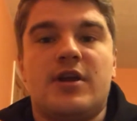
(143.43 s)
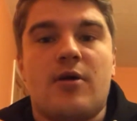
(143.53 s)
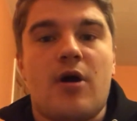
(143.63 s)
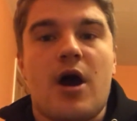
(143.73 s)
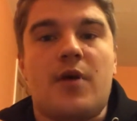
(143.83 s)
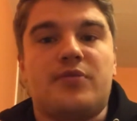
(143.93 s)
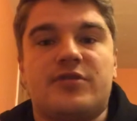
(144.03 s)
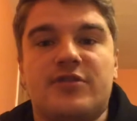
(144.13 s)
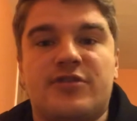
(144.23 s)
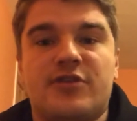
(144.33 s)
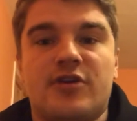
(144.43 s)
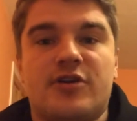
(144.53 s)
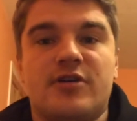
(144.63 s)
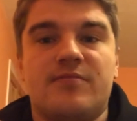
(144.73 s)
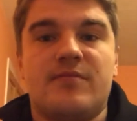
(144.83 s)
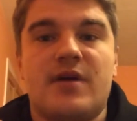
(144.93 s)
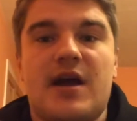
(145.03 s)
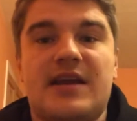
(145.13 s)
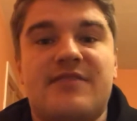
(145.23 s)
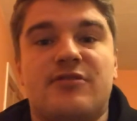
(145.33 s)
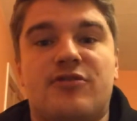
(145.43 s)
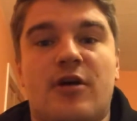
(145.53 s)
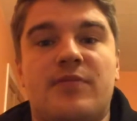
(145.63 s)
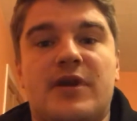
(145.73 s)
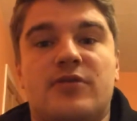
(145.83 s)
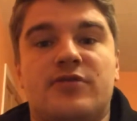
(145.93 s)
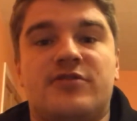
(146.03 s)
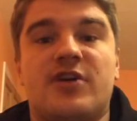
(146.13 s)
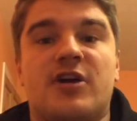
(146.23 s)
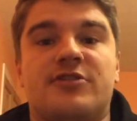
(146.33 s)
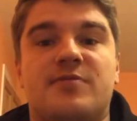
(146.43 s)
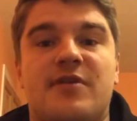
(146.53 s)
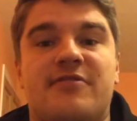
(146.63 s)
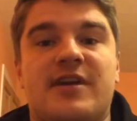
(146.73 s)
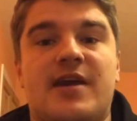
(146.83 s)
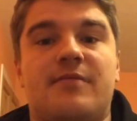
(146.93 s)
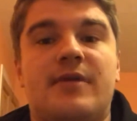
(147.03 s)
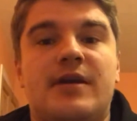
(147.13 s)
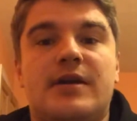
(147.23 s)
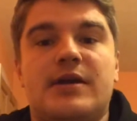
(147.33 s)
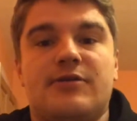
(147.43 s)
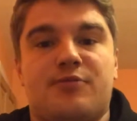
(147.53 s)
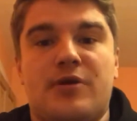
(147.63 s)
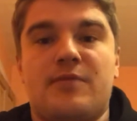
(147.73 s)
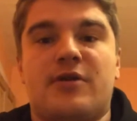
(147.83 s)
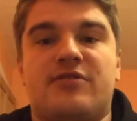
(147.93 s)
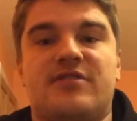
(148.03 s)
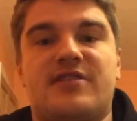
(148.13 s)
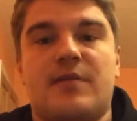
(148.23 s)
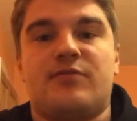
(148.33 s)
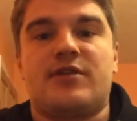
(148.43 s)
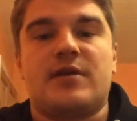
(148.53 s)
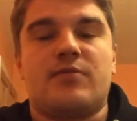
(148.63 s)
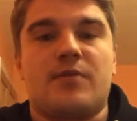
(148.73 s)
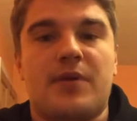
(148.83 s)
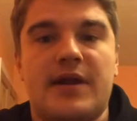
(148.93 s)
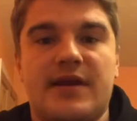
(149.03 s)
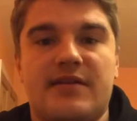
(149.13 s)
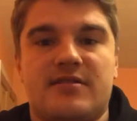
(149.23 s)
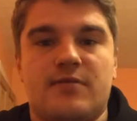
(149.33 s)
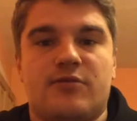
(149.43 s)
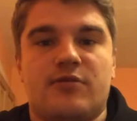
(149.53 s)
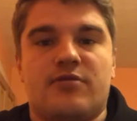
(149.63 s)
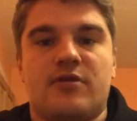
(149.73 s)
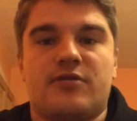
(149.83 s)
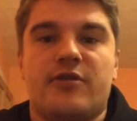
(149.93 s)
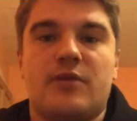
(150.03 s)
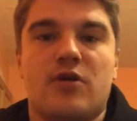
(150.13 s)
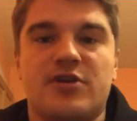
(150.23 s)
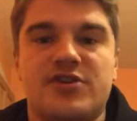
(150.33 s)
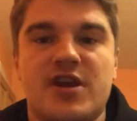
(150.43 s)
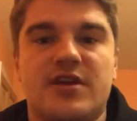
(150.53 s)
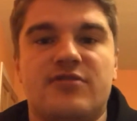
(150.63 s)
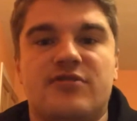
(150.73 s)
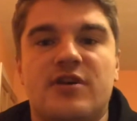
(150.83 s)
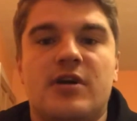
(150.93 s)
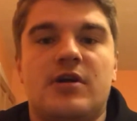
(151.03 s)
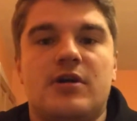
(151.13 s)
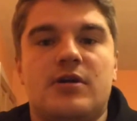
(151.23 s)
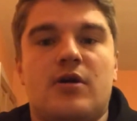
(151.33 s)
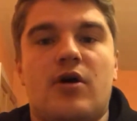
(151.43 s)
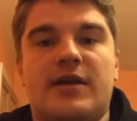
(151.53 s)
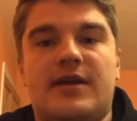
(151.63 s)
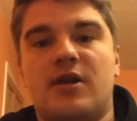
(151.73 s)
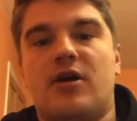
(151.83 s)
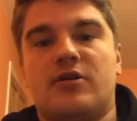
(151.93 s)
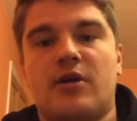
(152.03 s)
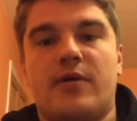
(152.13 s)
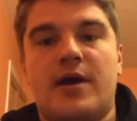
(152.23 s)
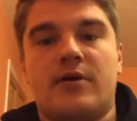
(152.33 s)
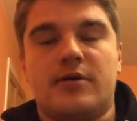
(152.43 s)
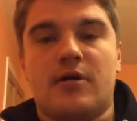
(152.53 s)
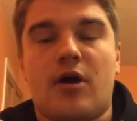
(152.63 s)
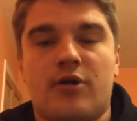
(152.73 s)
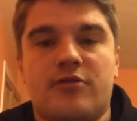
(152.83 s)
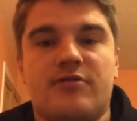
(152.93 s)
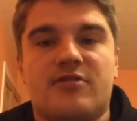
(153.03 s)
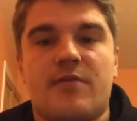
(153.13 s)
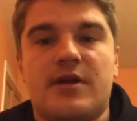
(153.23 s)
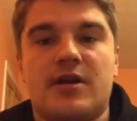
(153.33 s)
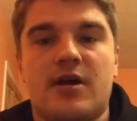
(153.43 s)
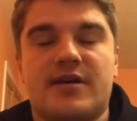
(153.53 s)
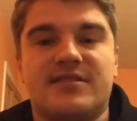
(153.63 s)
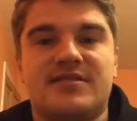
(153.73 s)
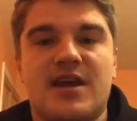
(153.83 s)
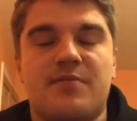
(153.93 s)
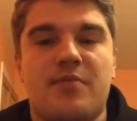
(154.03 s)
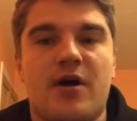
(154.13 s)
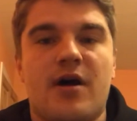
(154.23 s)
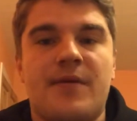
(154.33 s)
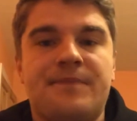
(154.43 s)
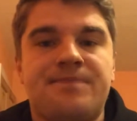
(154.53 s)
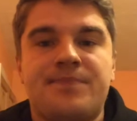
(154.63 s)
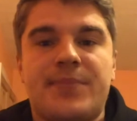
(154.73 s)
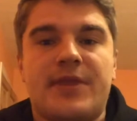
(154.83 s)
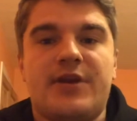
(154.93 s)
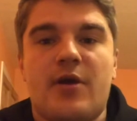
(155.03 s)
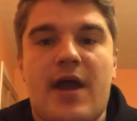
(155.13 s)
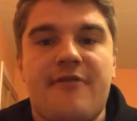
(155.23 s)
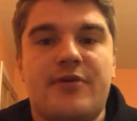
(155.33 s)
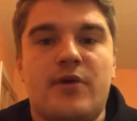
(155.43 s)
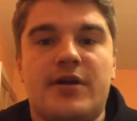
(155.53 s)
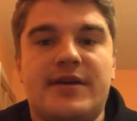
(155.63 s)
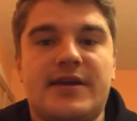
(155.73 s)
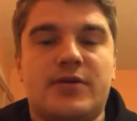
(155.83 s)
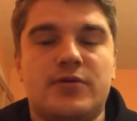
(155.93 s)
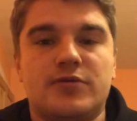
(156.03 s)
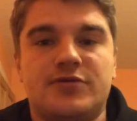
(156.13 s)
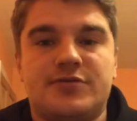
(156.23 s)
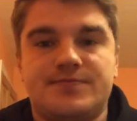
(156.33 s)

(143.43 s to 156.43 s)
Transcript: Ups and Circum, and even Tom Nichols and Tyler Smith again. It was pretty much the same team that played against Ipswich. There was only one change, Ollie Clark going out and Hargreaves coming in, like I said. But, everyone, Nichols,